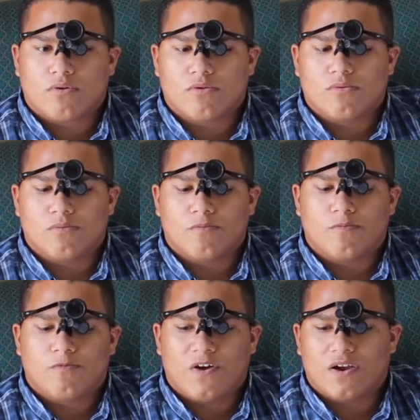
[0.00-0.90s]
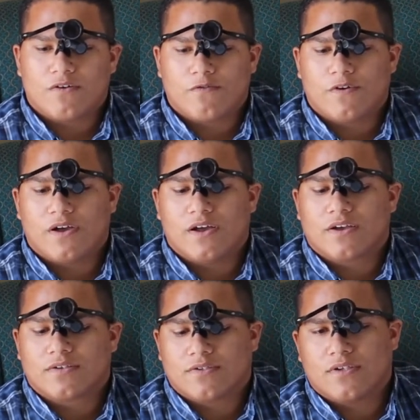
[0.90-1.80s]
Chrome,
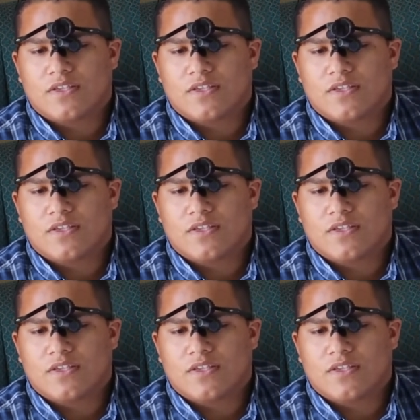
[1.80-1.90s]
Firefox.